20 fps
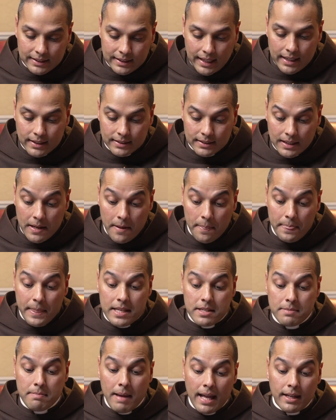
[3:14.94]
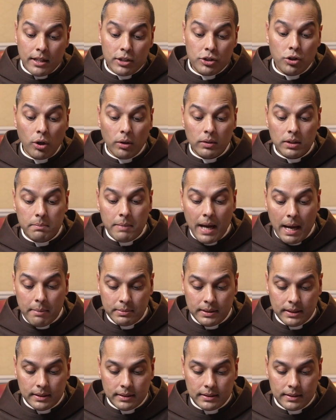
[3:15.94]
says, "This man is John the
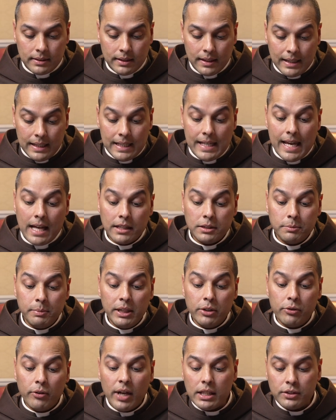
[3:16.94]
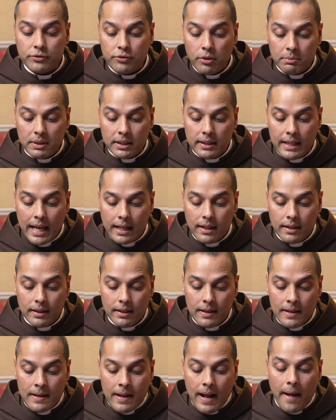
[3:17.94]
Baptist. He has been raised from the dead,
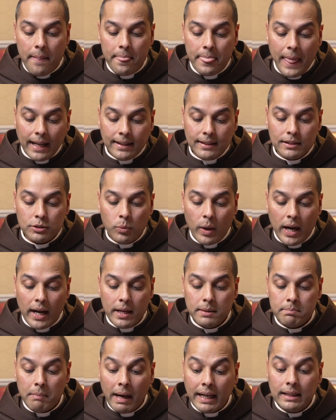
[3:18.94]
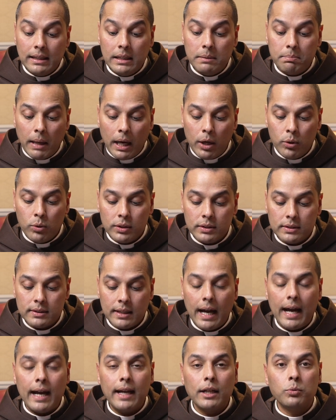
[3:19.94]
and that is why mighty powers
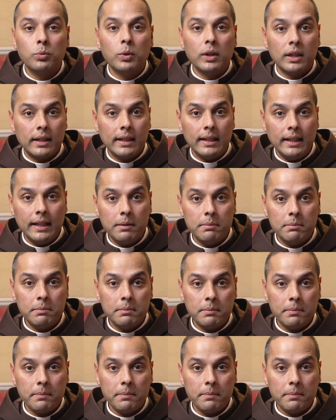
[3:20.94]
are at work in him."